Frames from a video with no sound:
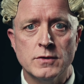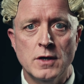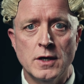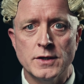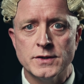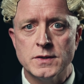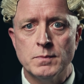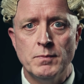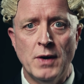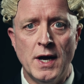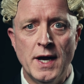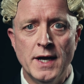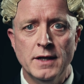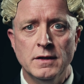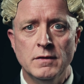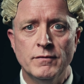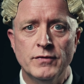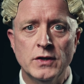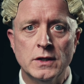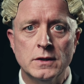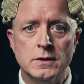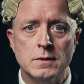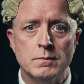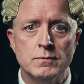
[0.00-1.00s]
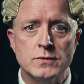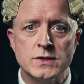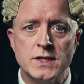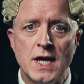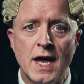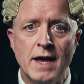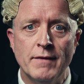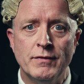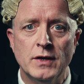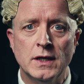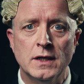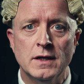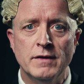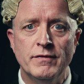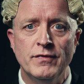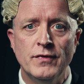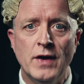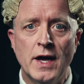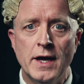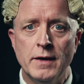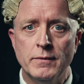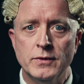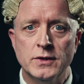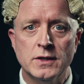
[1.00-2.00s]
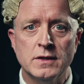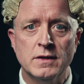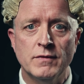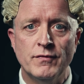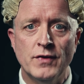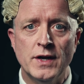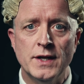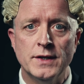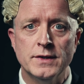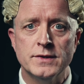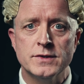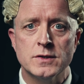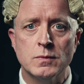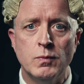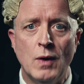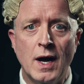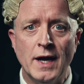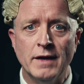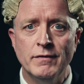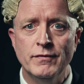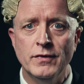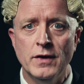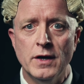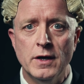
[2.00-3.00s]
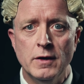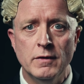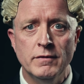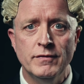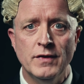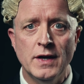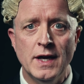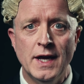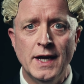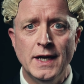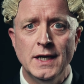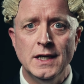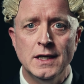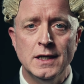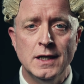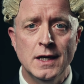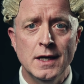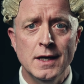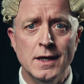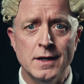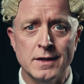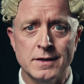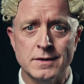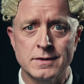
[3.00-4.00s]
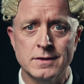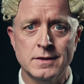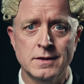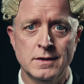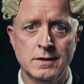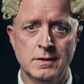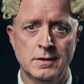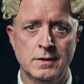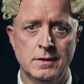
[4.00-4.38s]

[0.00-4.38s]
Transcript: transpired the victim was having an affair with the defendant's wife for over eight years.